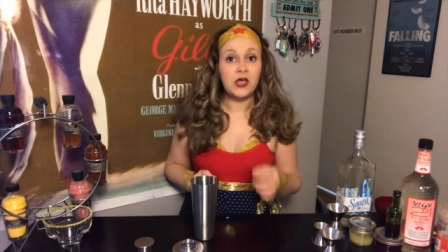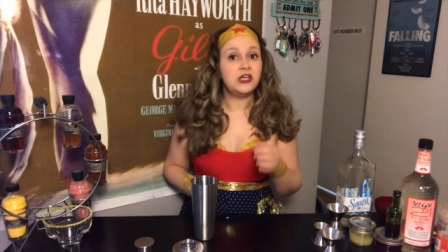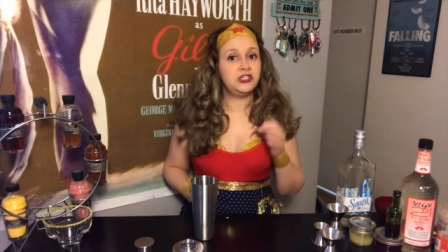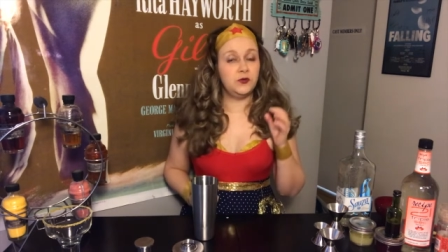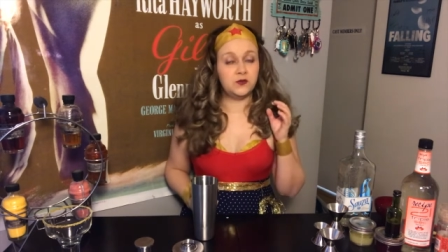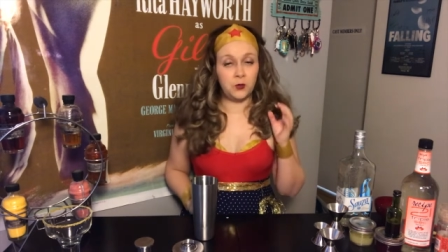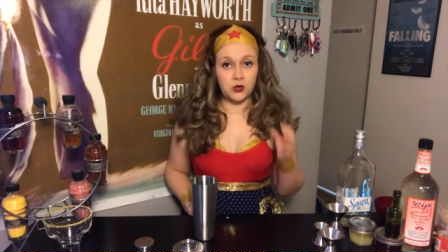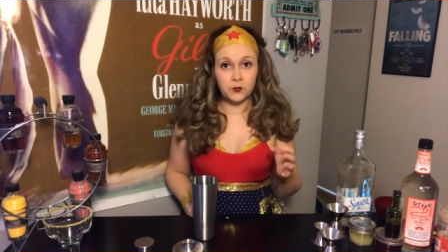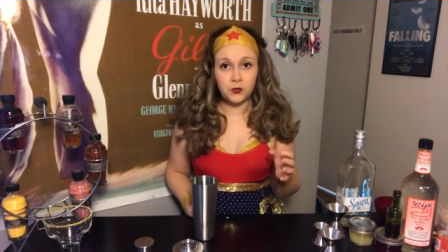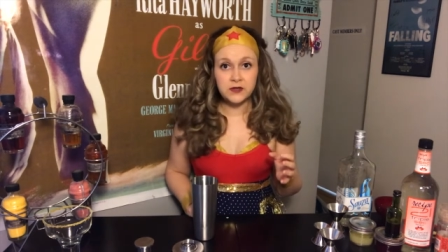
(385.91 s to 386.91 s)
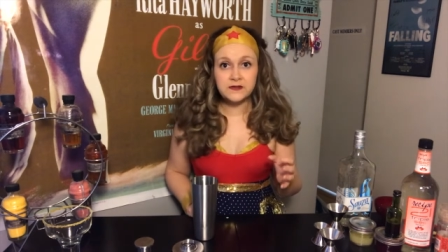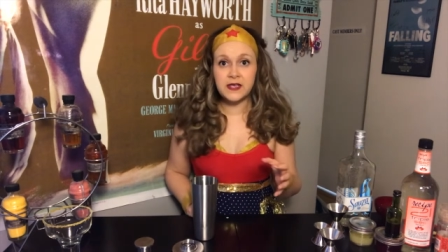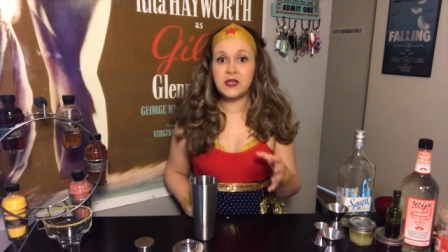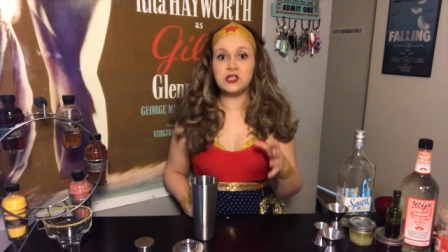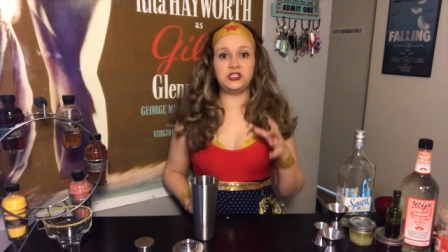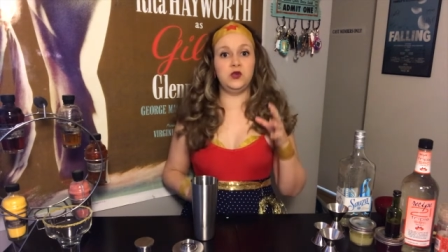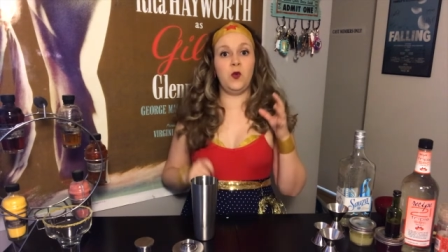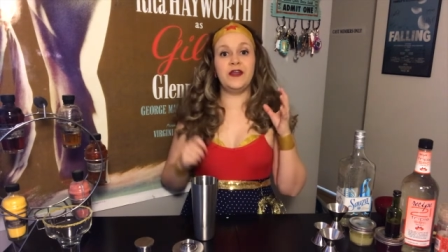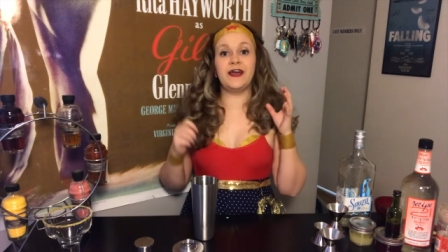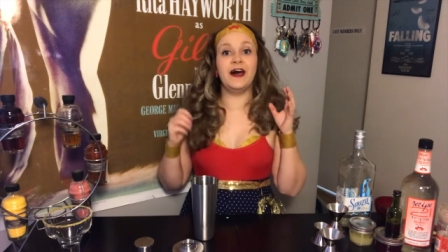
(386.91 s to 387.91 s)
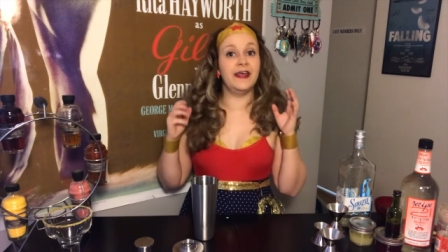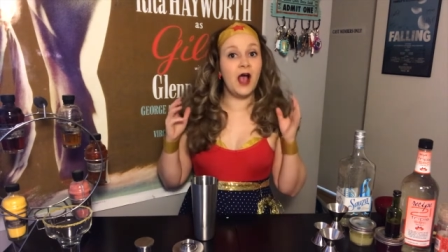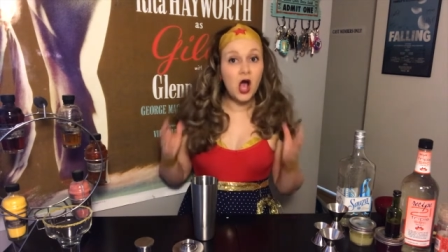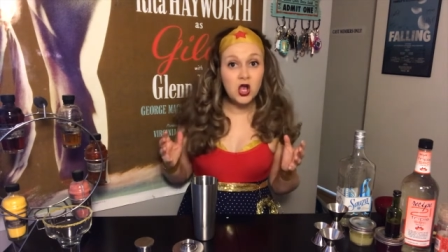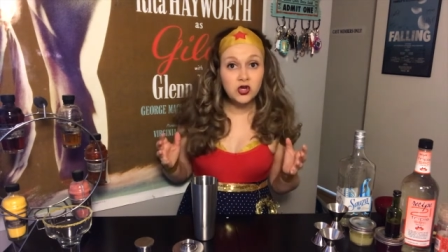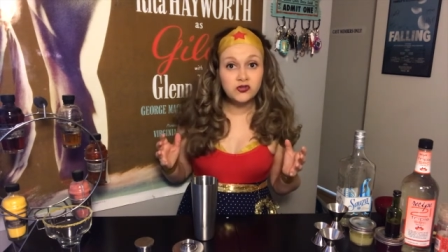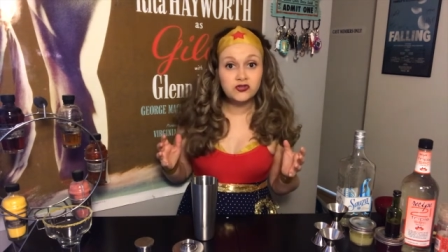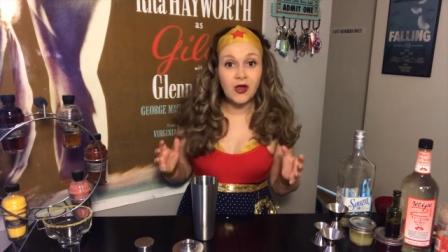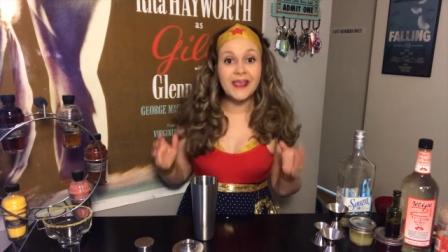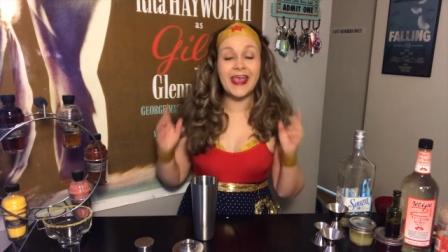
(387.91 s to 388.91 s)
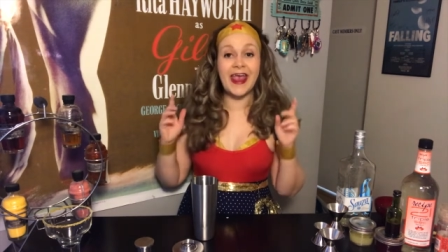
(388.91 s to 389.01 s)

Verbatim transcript: She was put in prison, she went on a hunger strike,